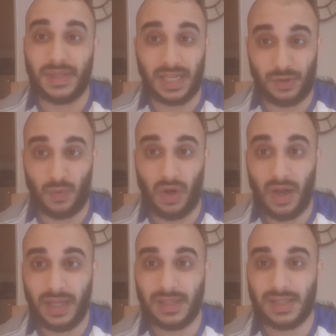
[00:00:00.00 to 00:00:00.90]
potential
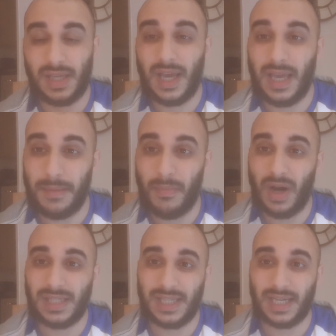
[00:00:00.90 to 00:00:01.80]
clients in
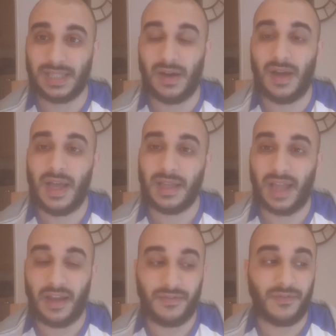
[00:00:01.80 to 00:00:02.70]
my sector
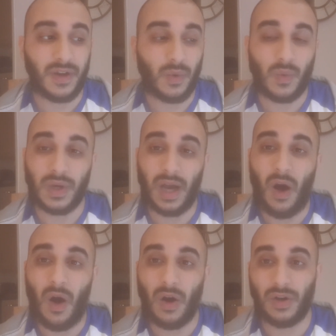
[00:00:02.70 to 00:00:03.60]
that I feel
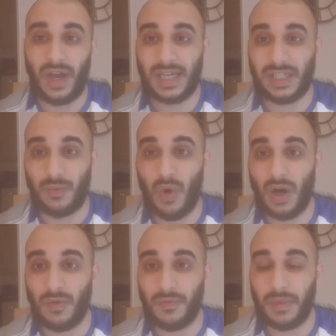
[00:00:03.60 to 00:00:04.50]
are going to actually
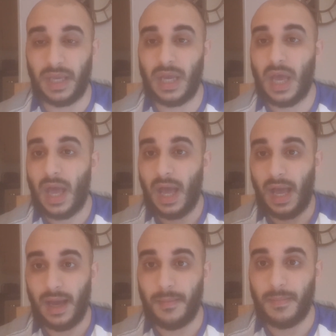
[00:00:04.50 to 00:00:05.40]
work with me.
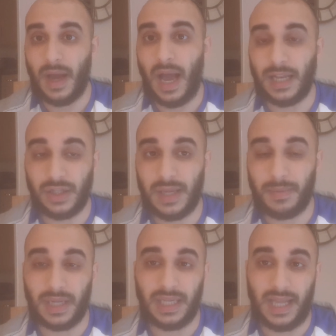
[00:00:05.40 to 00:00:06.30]
And
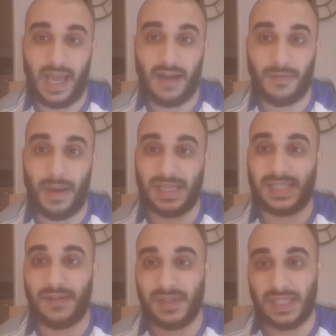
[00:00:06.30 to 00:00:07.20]
typically they have about
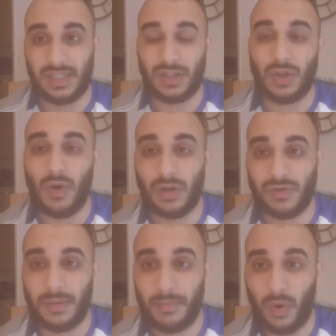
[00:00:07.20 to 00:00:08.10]
70 to
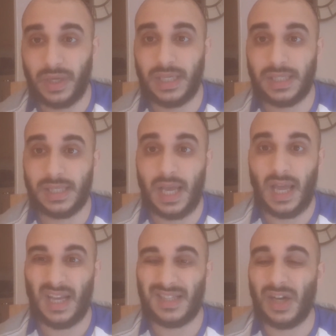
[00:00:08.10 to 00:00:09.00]
200 employees.
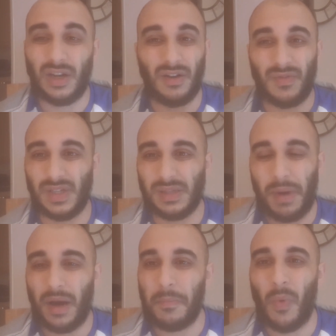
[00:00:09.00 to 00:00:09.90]
Turnover is
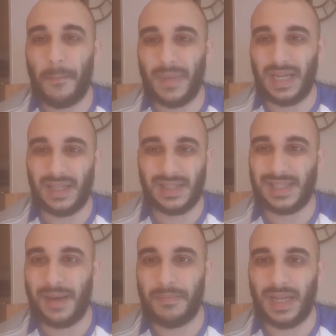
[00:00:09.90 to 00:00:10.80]
about 1 million to
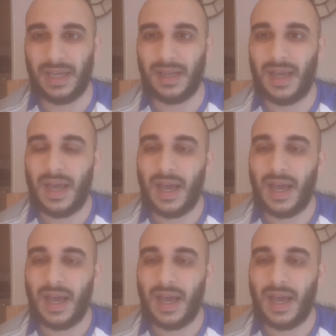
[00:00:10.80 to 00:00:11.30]
10 million,